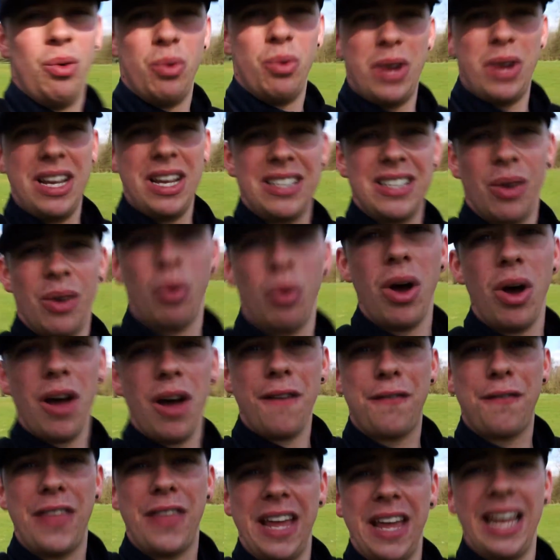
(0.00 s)
is it
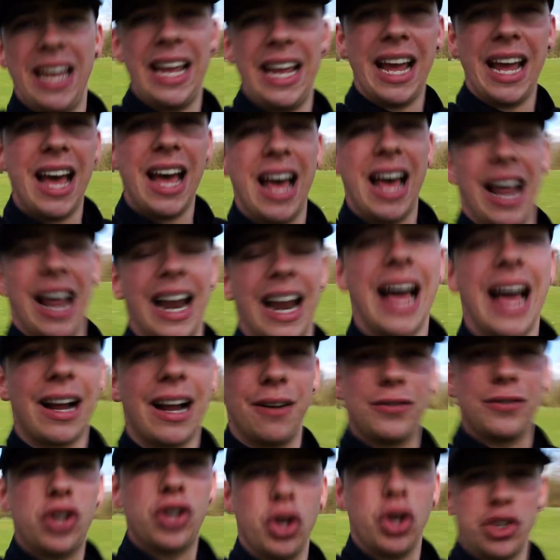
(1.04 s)
worth the lack
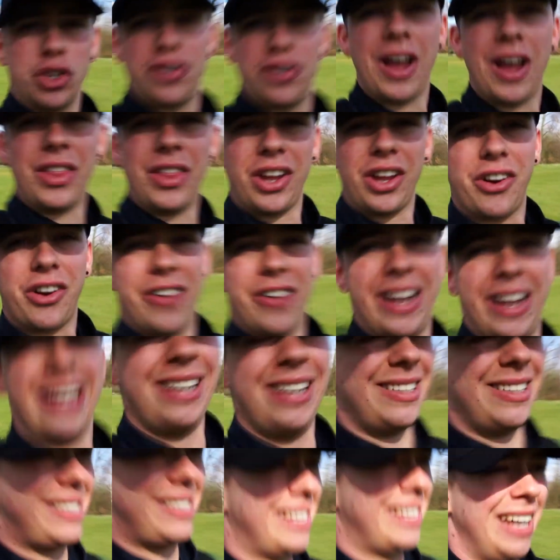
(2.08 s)
of touch around the
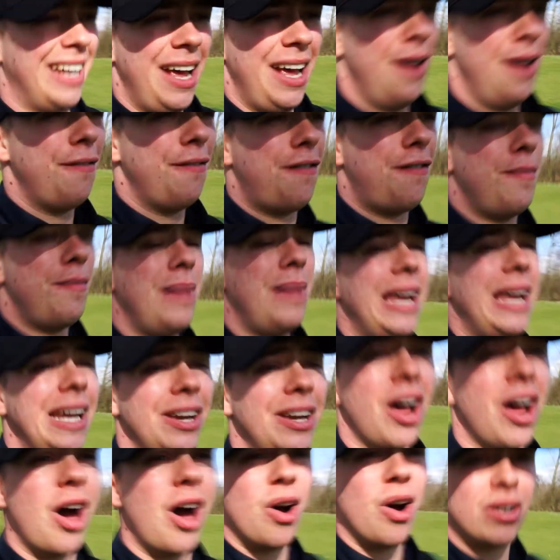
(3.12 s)
greens? For me,
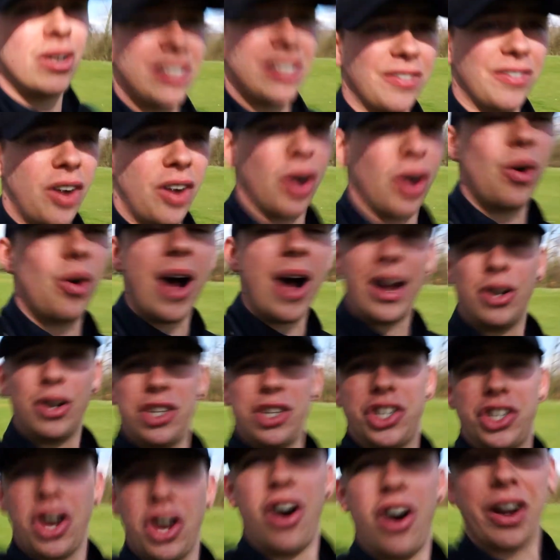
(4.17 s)
no, because I've got quite a good
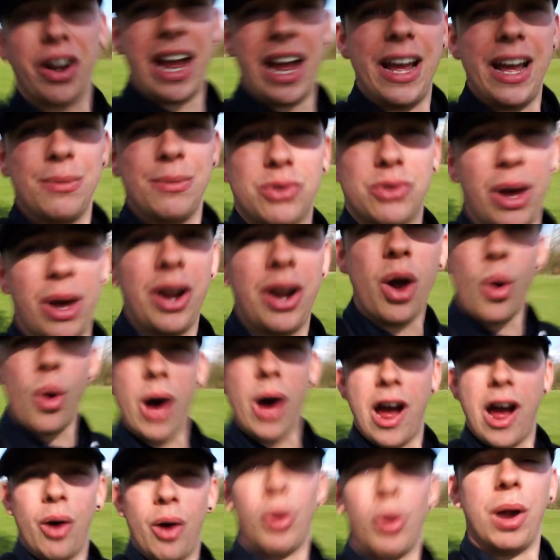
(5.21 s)
short game, so I know where
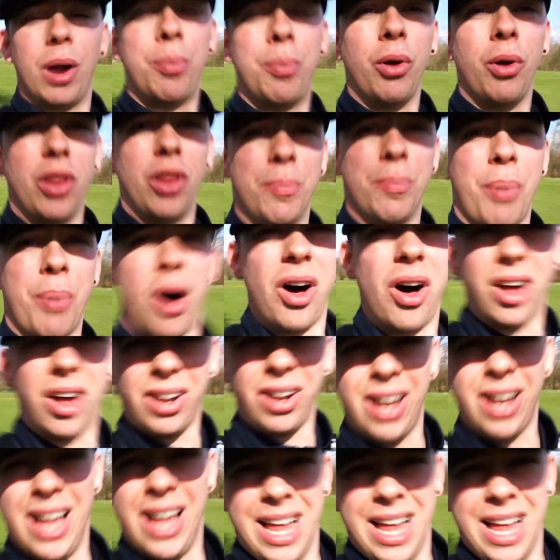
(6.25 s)
I want to put the ball.